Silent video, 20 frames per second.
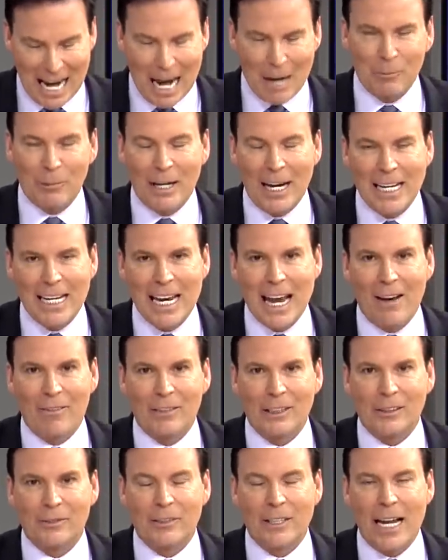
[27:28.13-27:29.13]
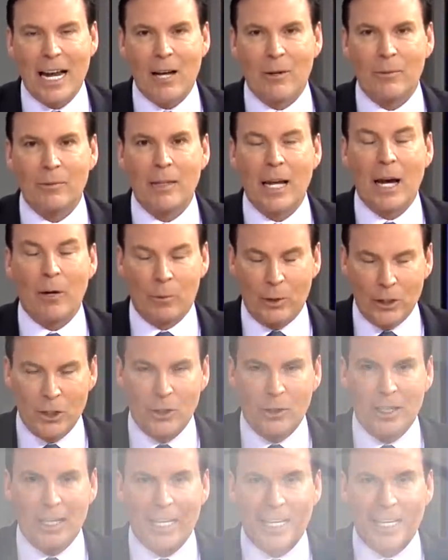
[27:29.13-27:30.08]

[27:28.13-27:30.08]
I'm Randy Alvarez. For now, I wish you good